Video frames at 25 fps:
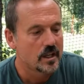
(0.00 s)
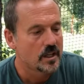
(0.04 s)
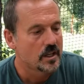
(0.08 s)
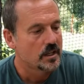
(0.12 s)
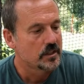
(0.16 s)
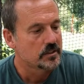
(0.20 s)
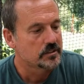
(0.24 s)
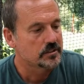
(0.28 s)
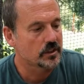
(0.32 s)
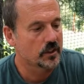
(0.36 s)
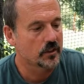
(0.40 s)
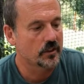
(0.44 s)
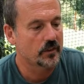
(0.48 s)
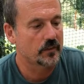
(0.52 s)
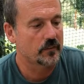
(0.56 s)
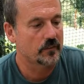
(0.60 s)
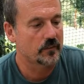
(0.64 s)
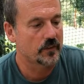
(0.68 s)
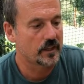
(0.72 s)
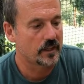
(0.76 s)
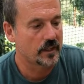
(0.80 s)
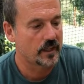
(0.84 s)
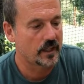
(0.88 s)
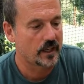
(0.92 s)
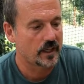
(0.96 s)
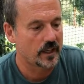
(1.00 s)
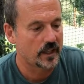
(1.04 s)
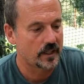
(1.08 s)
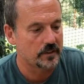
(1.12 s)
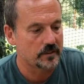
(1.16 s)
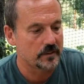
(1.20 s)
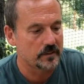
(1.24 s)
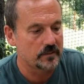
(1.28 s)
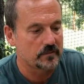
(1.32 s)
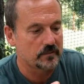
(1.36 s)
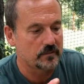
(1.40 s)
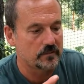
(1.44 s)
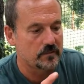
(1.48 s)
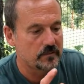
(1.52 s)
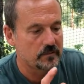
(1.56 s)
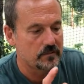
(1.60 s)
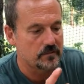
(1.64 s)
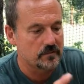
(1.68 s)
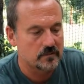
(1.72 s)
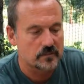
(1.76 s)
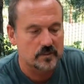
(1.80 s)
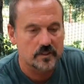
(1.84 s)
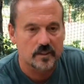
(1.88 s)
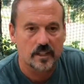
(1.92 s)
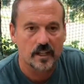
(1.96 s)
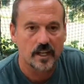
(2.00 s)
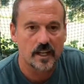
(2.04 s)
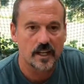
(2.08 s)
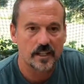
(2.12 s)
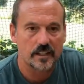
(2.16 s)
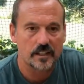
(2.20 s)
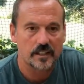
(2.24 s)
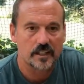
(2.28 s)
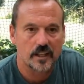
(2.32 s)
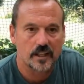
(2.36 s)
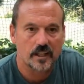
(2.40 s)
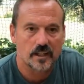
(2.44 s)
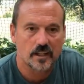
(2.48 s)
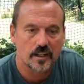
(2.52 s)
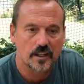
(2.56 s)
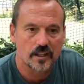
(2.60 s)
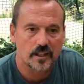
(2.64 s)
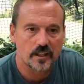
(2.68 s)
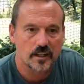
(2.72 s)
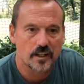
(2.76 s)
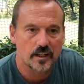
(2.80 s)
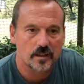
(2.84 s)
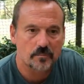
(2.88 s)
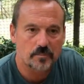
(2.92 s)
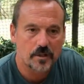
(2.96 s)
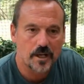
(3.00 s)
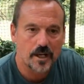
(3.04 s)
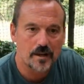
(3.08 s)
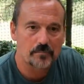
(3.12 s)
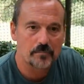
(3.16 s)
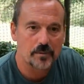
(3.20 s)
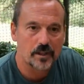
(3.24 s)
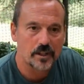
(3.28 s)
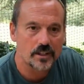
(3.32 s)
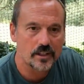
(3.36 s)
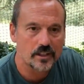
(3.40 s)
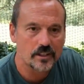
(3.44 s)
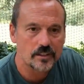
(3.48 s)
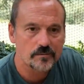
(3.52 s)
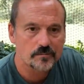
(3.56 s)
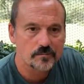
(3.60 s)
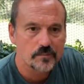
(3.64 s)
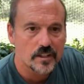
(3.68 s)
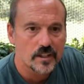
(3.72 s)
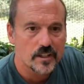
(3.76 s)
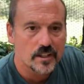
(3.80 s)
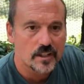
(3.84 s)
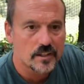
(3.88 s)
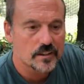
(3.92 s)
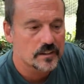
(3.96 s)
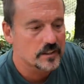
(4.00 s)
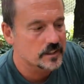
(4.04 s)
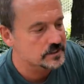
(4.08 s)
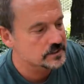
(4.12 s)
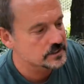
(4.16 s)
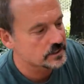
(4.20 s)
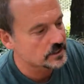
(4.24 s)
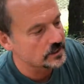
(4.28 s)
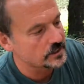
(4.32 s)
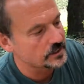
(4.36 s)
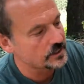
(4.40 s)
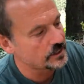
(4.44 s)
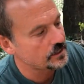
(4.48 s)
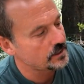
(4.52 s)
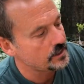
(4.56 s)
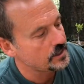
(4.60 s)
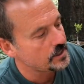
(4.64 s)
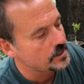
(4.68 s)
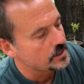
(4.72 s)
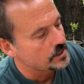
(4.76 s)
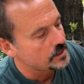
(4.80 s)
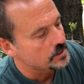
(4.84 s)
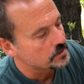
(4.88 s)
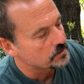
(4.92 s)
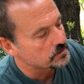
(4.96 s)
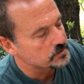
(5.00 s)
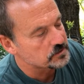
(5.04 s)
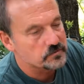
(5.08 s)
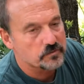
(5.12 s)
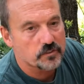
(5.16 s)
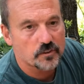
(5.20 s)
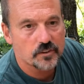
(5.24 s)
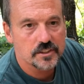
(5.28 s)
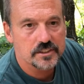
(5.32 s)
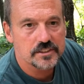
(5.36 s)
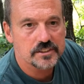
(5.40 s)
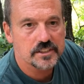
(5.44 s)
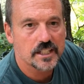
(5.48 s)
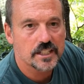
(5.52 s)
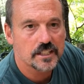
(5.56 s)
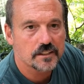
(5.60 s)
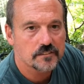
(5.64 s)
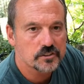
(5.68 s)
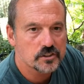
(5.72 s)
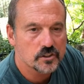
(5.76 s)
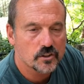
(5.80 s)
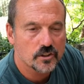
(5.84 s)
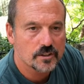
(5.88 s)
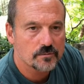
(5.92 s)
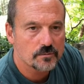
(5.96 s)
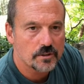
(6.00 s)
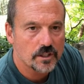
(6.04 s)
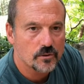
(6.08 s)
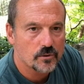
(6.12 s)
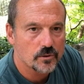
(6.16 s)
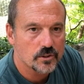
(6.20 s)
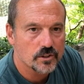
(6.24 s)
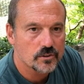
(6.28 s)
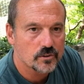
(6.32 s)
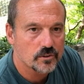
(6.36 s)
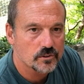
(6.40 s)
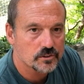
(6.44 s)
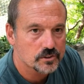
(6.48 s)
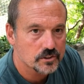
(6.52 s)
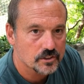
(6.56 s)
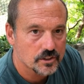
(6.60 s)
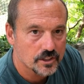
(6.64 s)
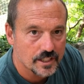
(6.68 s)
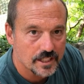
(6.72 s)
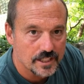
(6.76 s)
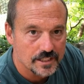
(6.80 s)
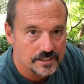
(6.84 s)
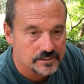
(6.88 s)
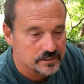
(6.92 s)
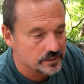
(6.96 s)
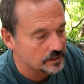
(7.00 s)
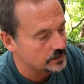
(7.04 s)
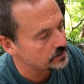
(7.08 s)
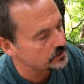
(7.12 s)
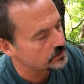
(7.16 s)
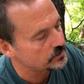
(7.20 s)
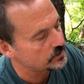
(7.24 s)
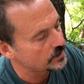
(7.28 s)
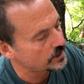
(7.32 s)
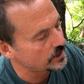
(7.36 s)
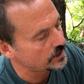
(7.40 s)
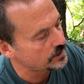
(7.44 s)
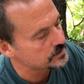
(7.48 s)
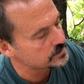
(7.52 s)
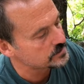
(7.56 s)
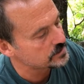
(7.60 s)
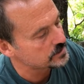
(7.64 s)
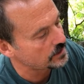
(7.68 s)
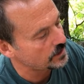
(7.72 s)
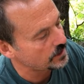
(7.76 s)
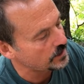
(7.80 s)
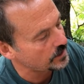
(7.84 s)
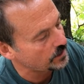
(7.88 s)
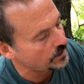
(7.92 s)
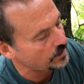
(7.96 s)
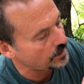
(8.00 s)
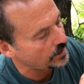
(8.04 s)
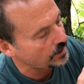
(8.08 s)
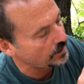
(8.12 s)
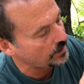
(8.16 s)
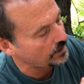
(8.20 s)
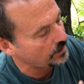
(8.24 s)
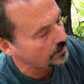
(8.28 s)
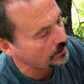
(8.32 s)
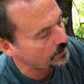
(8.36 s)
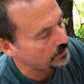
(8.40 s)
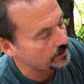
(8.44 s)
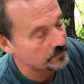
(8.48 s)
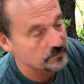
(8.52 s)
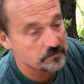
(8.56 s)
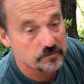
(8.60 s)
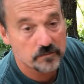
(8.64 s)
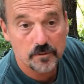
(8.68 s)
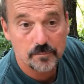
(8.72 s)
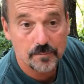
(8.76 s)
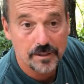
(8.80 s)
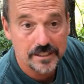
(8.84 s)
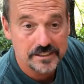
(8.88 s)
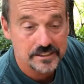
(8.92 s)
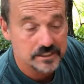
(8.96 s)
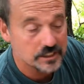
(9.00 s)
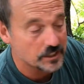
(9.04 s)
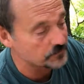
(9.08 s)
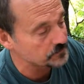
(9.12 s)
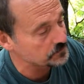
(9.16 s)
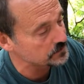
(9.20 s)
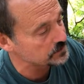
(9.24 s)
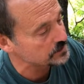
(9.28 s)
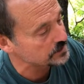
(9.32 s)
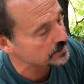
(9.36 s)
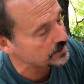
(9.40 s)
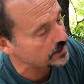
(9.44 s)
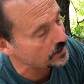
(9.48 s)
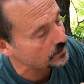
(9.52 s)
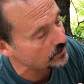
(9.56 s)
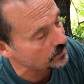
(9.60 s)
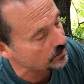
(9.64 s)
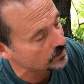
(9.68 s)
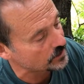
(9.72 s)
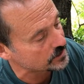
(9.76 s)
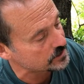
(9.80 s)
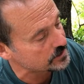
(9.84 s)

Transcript: So I cut a pop bottle that's clear for the sake of showing my horticulture class and you guys and for myself to see how long it